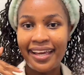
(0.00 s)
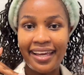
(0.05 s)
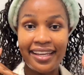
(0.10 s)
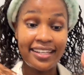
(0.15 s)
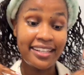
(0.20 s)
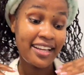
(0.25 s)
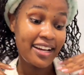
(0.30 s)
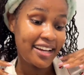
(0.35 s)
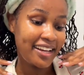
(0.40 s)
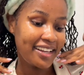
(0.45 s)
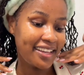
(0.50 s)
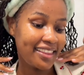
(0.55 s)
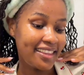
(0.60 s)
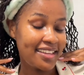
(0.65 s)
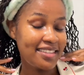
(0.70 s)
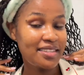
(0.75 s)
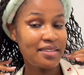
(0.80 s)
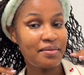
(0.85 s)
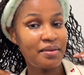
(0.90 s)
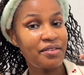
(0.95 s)
And yeah,
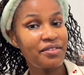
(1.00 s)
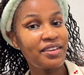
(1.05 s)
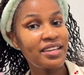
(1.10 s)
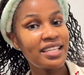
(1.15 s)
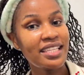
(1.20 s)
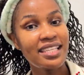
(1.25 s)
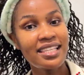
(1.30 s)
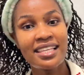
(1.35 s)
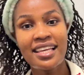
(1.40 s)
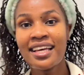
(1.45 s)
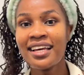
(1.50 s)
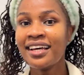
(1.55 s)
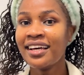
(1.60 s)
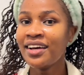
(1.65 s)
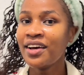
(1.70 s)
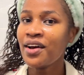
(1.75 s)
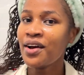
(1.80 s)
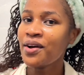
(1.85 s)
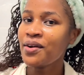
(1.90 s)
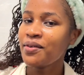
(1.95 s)
that's my face.
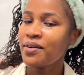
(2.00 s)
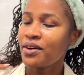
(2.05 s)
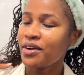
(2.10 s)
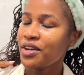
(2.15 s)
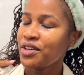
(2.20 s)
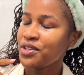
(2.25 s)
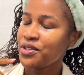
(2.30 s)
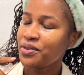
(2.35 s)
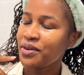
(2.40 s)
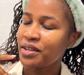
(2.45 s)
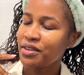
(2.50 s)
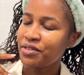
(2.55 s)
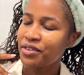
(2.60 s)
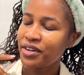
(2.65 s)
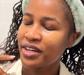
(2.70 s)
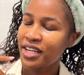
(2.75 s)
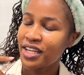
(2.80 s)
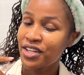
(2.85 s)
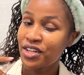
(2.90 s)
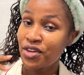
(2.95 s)
We're going to wait
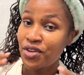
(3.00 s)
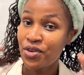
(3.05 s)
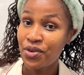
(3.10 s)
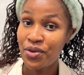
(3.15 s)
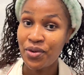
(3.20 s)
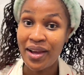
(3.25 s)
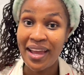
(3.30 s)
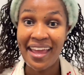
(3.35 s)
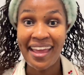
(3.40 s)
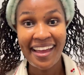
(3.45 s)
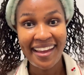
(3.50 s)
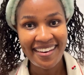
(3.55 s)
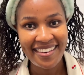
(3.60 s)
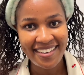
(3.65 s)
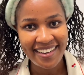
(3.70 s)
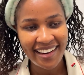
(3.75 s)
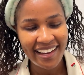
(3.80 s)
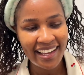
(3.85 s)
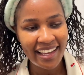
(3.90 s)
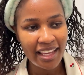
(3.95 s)
for it to air
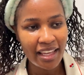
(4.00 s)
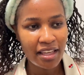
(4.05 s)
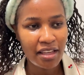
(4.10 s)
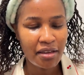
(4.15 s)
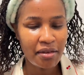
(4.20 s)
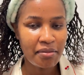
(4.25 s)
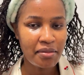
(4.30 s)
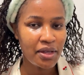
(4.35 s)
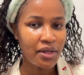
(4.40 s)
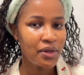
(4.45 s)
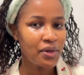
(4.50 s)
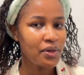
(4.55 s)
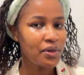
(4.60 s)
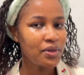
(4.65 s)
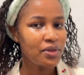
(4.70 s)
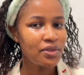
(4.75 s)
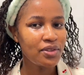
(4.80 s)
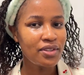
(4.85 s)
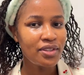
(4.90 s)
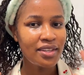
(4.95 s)
dry
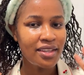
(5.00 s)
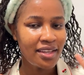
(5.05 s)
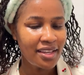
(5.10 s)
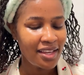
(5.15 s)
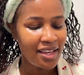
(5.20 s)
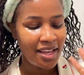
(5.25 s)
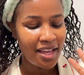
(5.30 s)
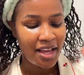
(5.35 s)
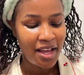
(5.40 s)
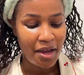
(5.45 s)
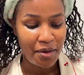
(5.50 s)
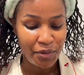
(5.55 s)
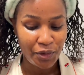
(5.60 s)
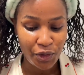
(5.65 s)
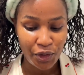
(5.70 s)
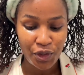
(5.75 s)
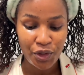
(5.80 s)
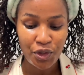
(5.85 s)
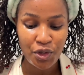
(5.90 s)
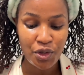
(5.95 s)
because I'm
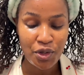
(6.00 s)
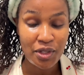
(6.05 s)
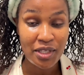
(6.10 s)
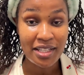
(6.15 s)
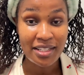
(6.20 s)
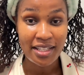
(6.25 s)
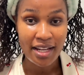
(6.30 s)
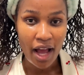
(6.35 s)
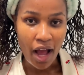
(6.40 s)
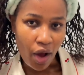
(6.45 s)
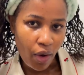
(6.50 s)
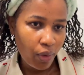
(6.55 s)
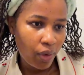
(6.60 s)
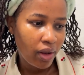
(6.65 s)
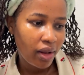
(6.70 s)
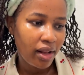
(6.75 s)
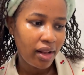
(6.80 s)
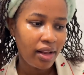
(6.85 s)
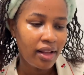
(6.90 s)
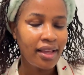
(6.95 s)
going to use a
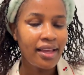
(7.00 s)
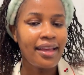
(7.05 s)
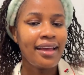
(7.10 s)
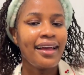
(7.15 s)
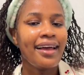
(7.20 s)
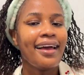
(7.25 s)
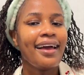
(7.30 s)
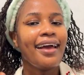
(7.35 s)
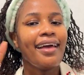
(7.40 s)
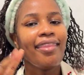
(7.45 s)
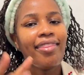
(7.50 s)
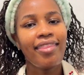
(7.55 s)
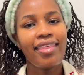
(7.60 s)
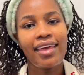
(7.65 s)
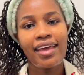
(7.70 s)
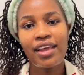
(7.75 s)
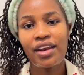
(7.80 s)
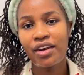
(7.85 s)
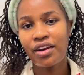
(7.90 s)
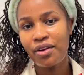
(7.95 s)
towel and
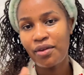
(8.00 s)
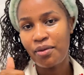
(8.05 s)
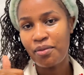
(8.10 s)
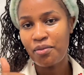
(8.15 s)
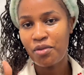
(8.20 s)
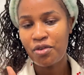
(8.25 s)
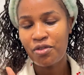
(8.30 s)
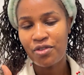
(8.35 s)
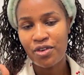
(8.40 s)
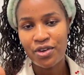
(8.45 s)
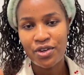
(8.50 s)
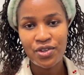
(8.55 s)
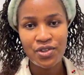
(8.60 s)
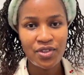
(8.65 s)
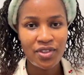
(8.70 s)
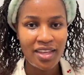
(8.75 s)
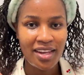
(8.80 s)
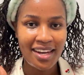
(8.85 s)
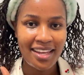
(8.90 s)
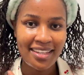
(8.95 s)
then move on to
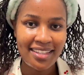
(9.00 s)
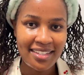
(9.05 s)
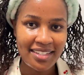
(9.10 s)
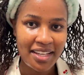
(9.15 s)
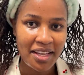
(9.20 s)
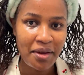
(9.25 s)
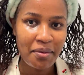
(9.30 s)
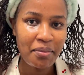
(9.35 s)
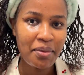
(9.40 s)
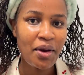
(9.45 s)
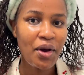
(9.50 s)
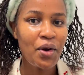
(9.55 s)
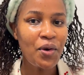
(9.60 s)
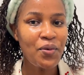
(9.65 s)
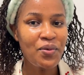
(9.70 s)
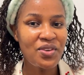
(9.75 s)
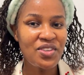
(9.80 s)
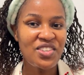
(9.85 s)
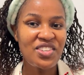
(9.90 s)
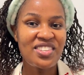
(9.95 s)
the next step,
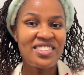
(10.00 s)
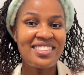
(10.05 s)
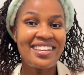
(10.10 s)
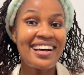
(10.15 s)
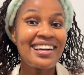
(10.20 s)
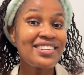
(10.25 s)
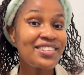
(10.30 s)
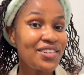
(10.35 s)
which is a